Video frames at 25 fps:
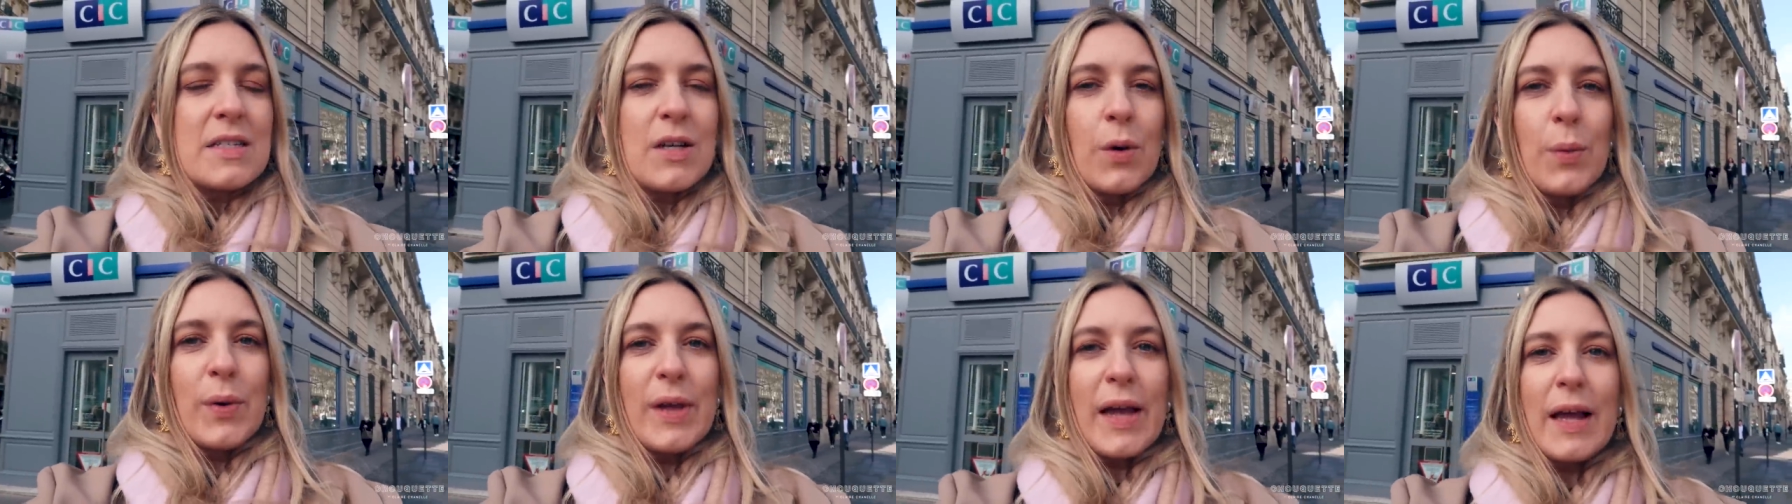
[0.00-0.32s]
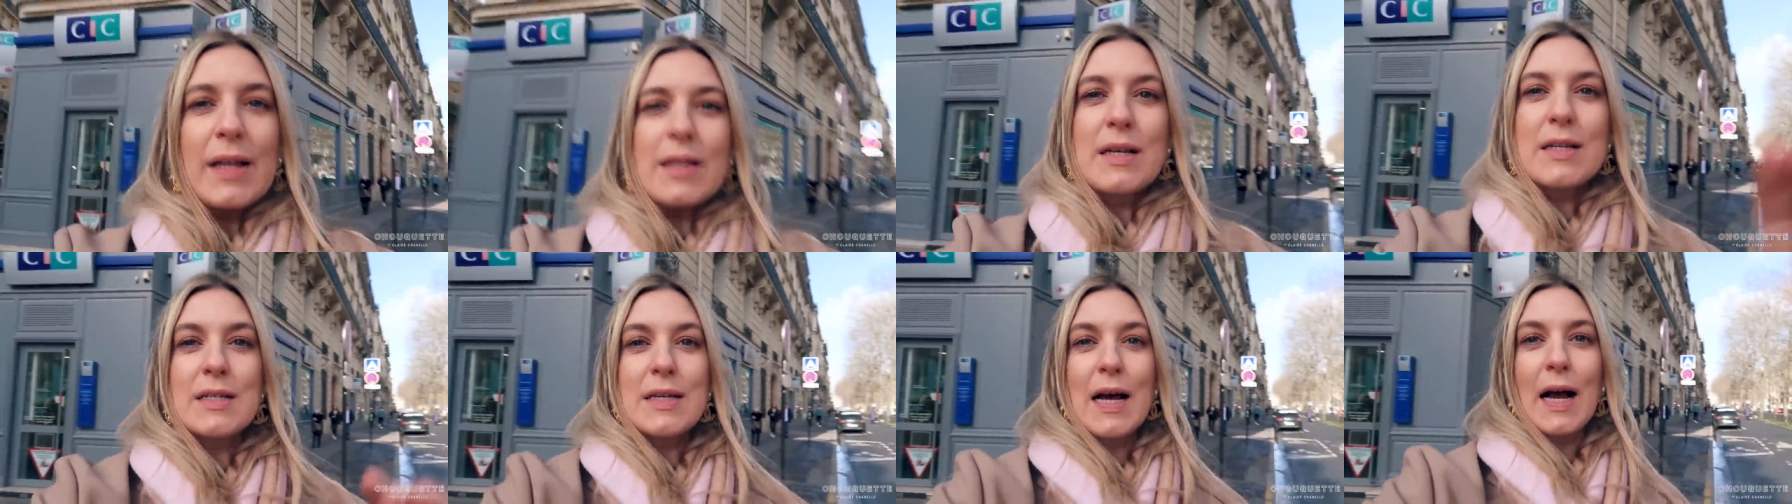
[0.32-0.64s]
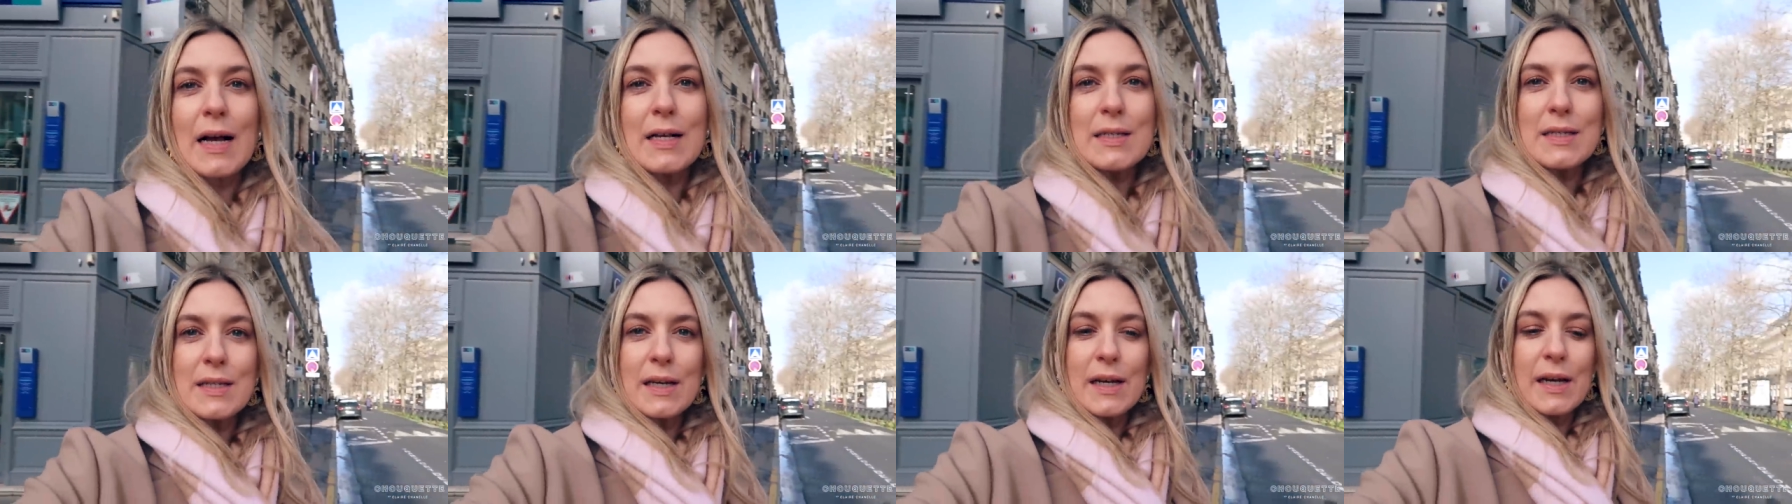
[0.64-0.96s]
So we're getting the
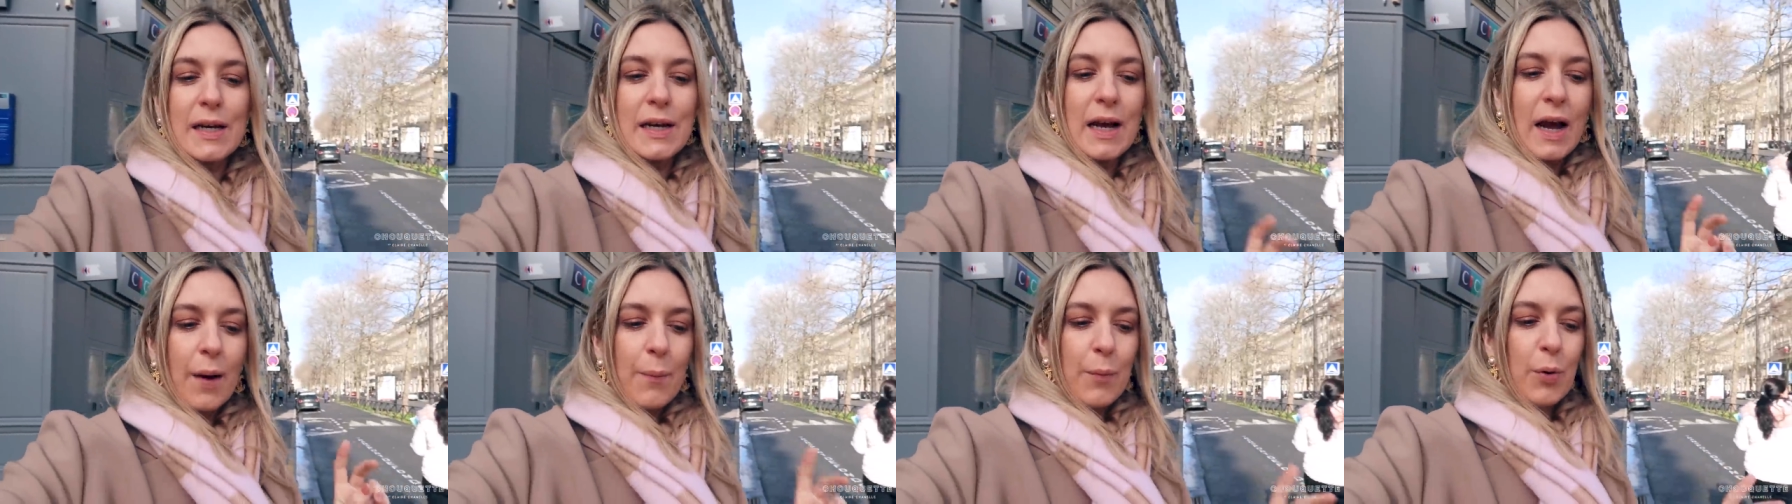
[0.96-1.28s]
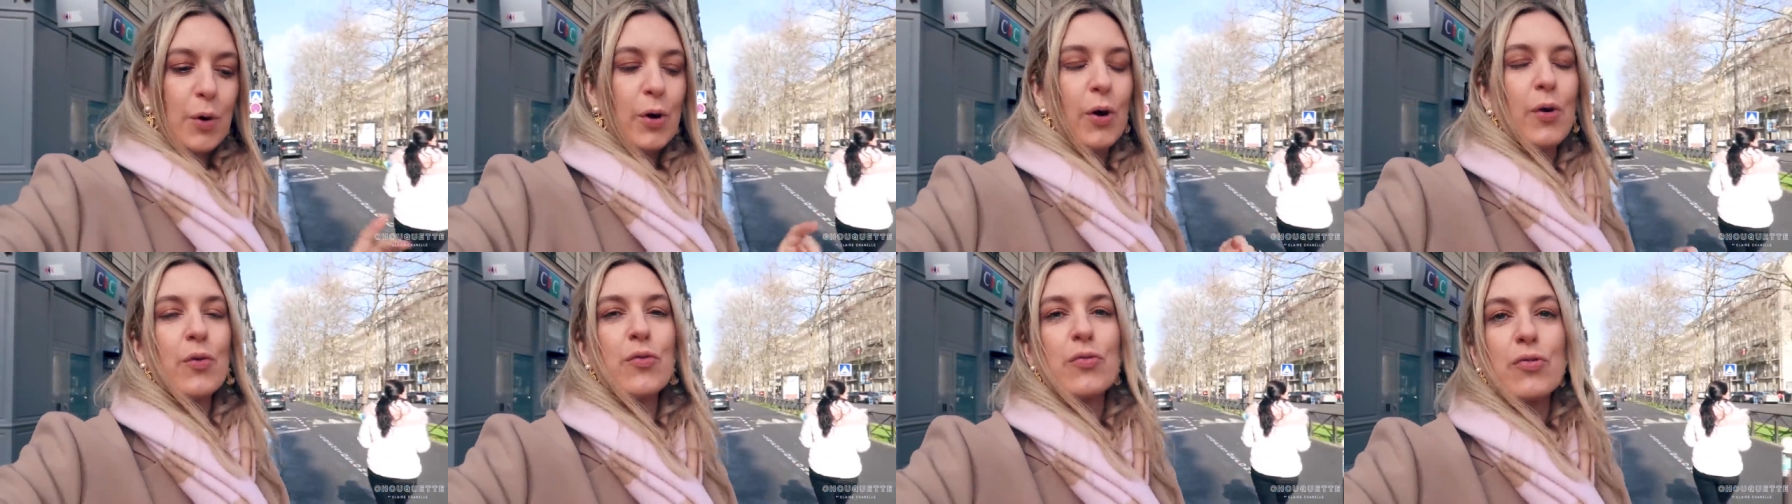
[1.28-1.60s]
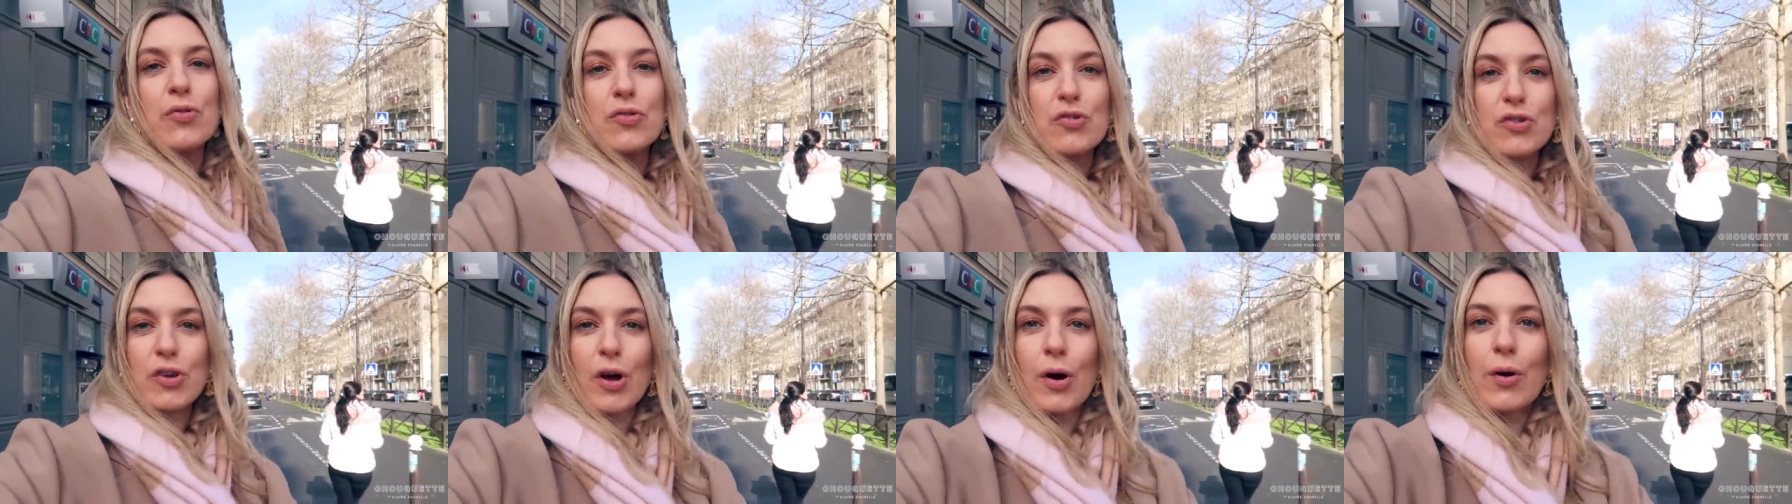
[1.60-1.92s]
taxi and we'll go
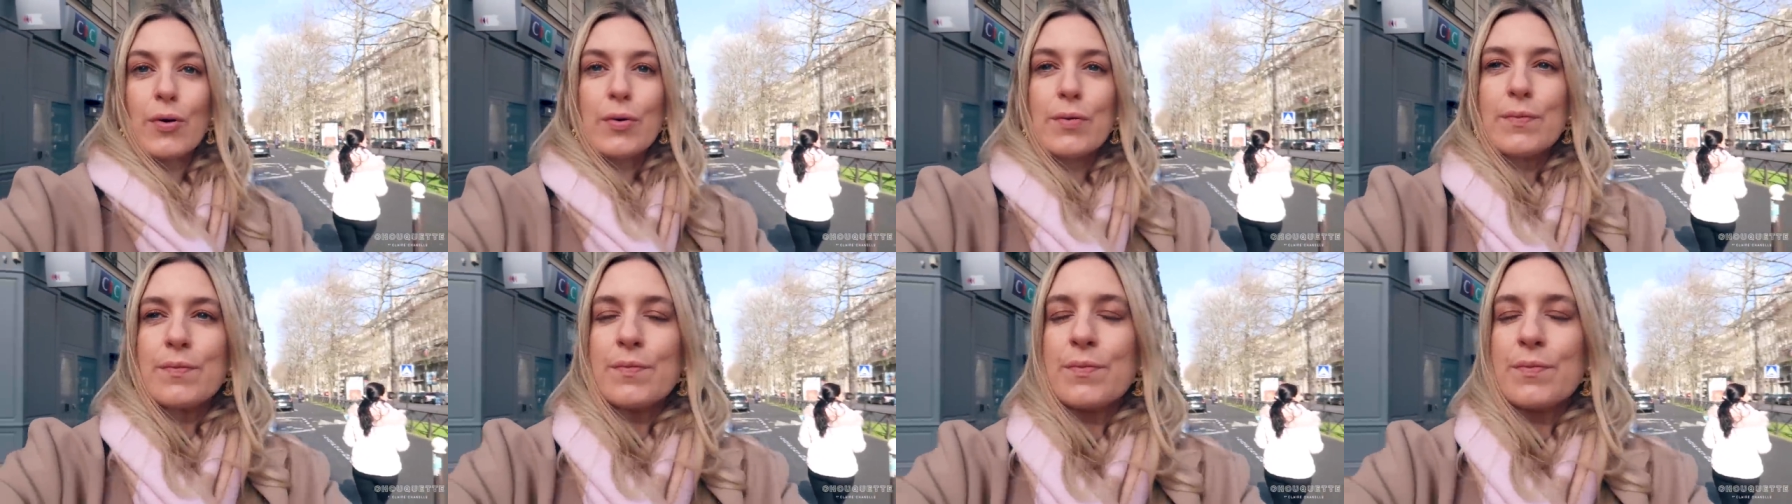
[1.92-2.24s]
to the show.